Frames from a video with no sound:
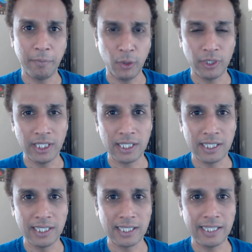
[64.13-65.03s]
about this
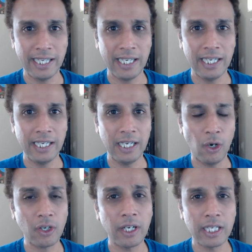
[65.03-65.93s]
is they
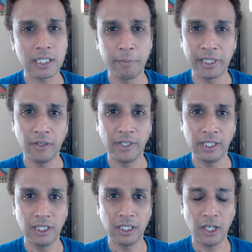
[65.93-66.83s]
organize the
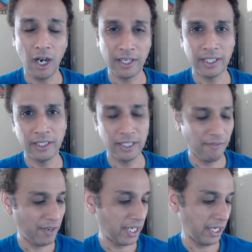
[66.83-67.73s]
material content in
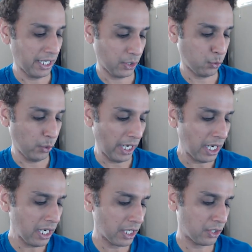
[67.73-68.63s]
a very nice way.